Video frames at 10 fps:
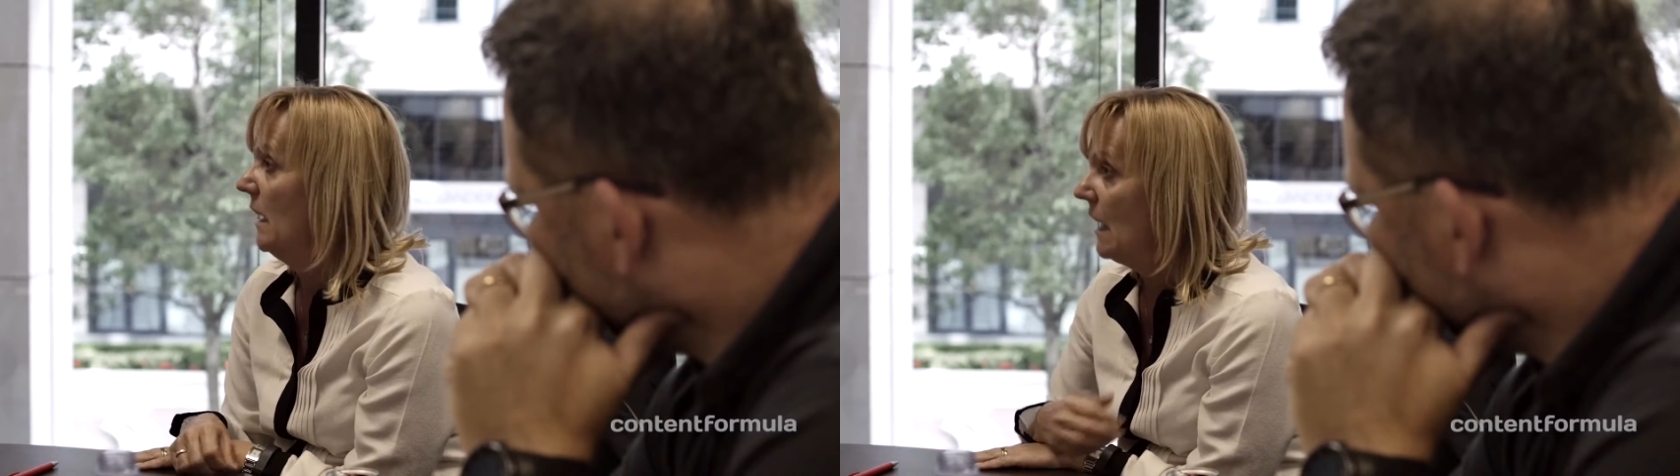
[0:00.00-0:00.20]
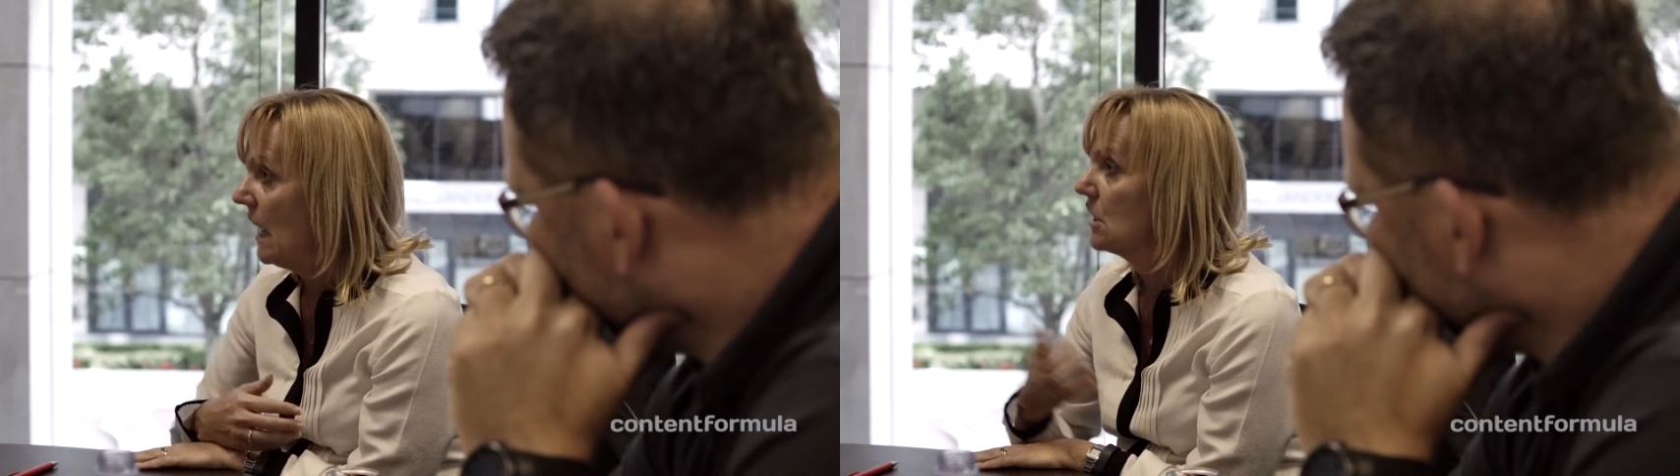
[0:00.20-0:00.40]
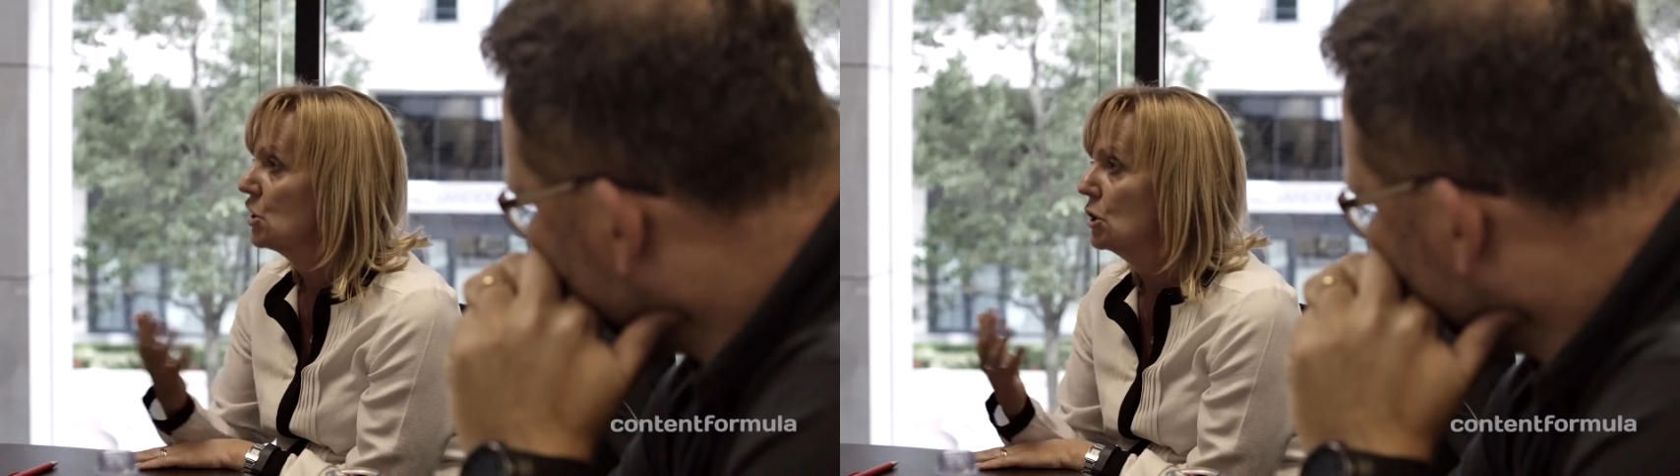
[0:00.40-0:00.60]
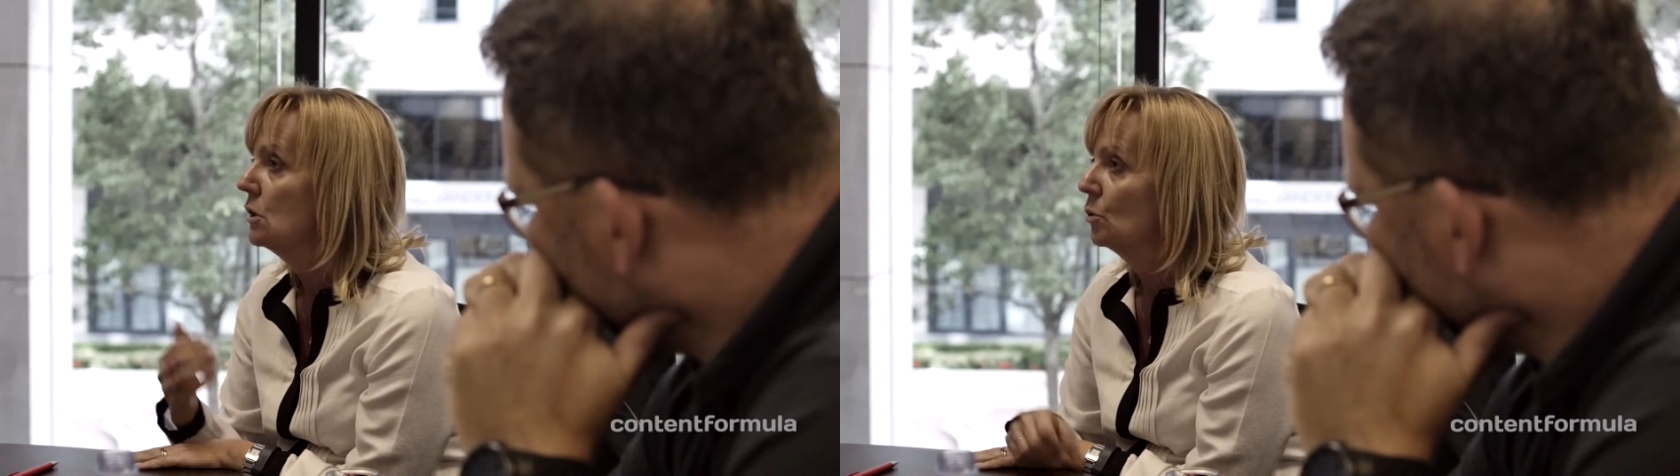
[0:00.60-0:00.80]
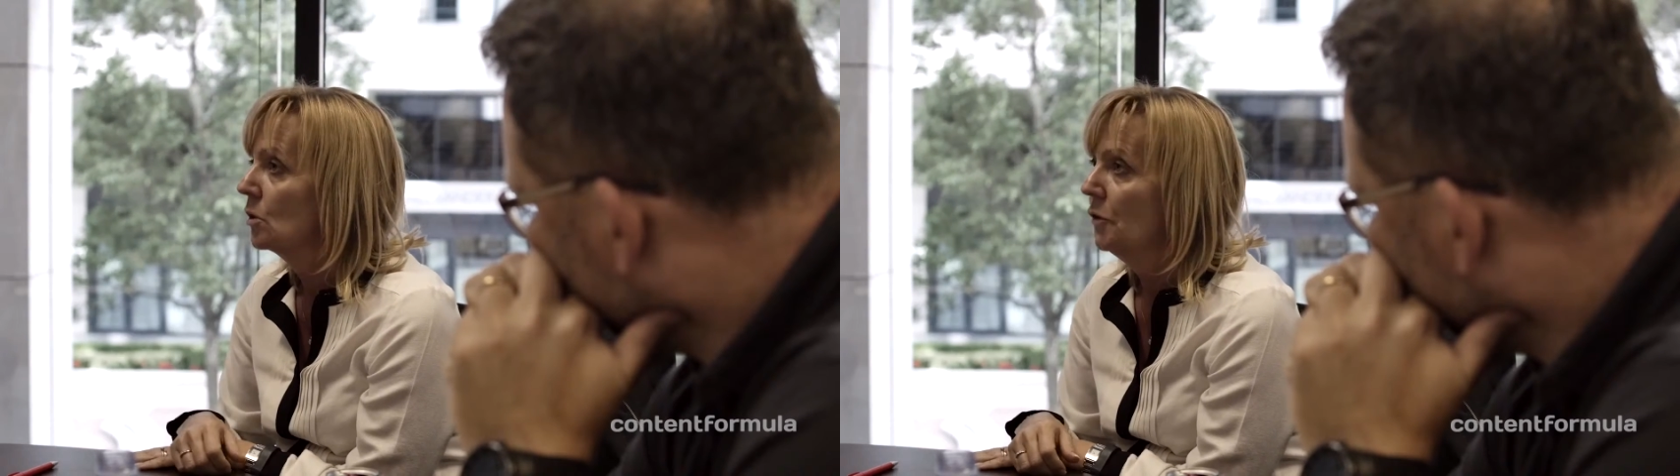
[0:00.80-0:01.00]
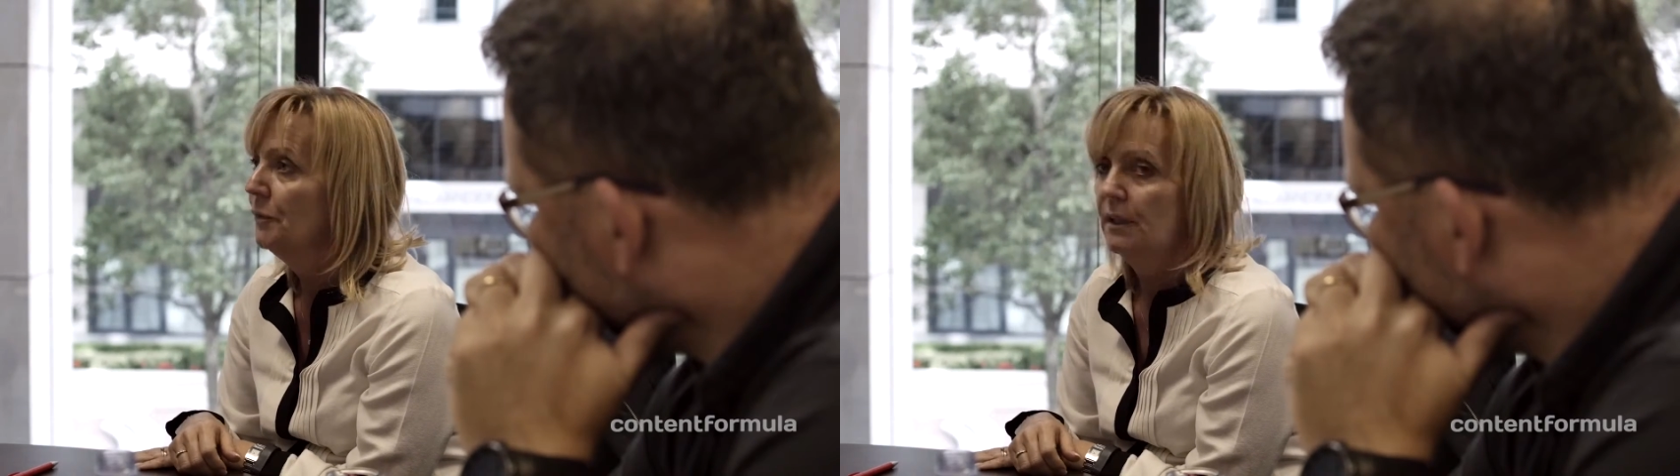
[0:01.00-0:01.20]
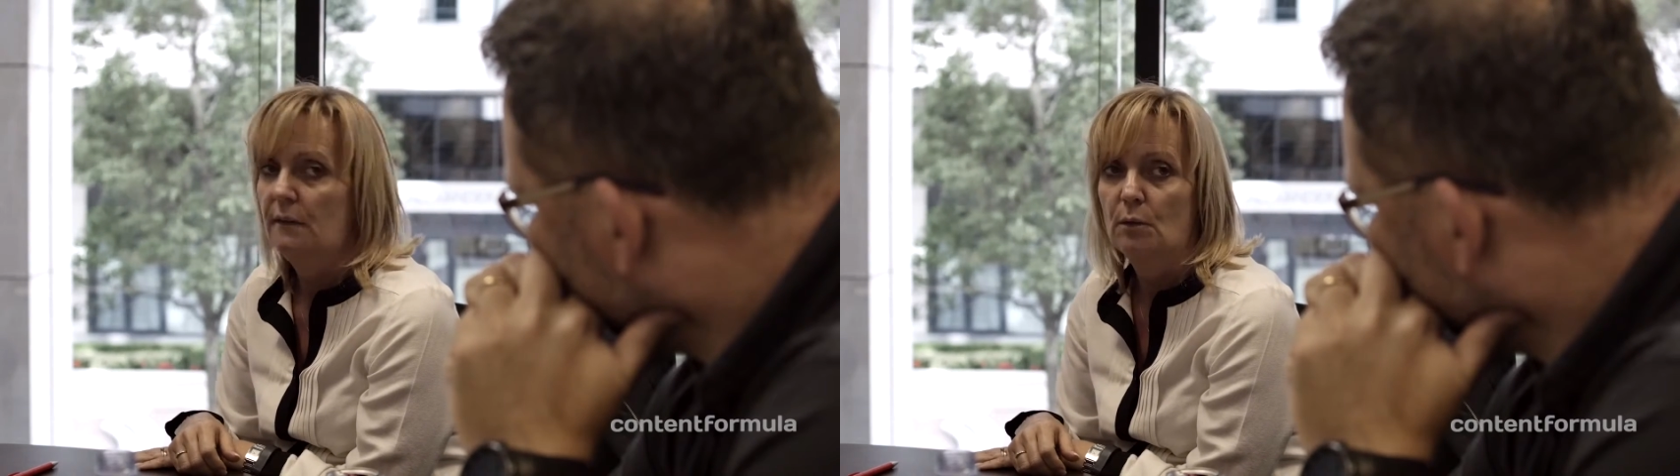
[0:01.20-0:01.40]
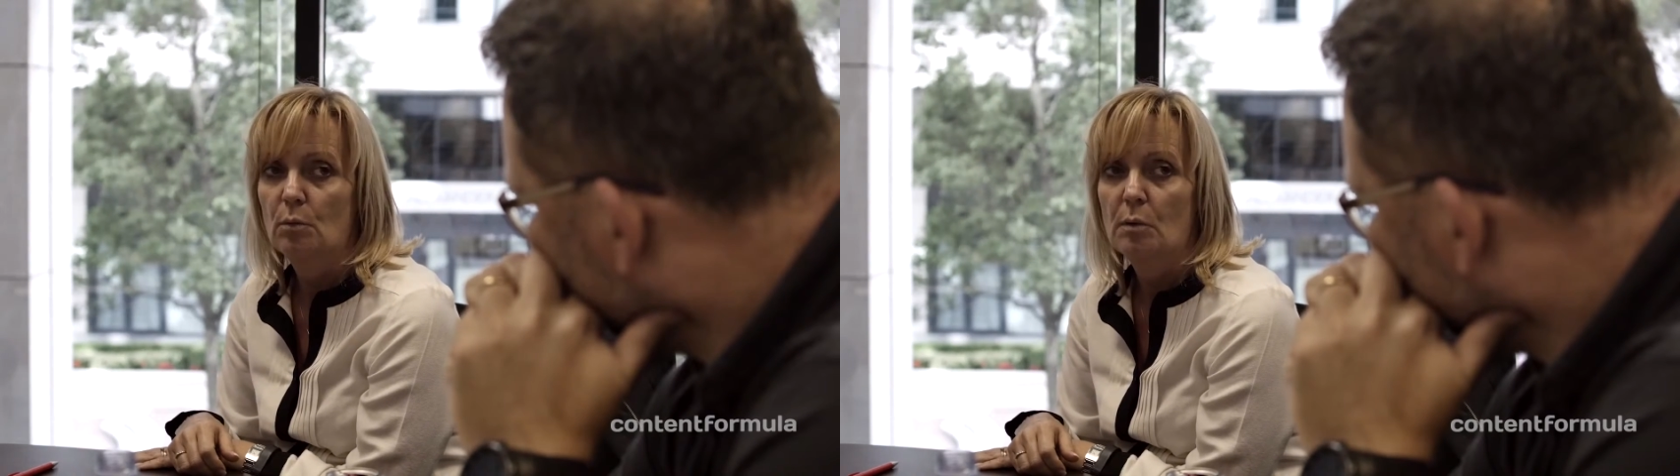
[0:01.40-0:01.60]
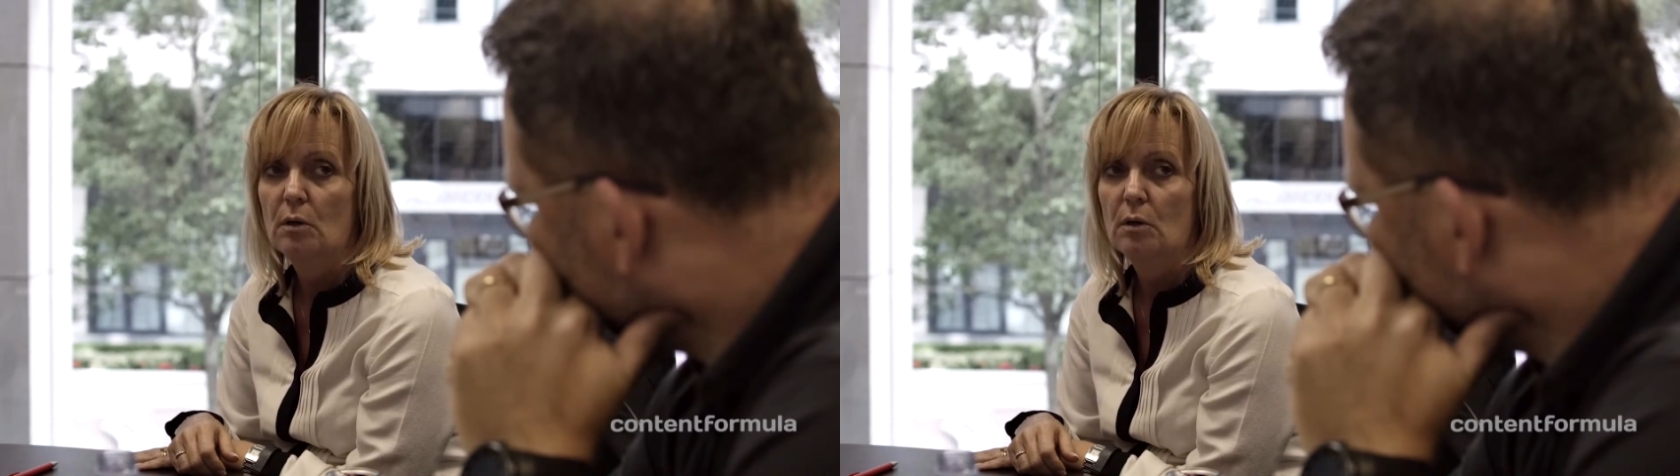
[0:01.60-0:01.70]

who don't actually sit at a desk,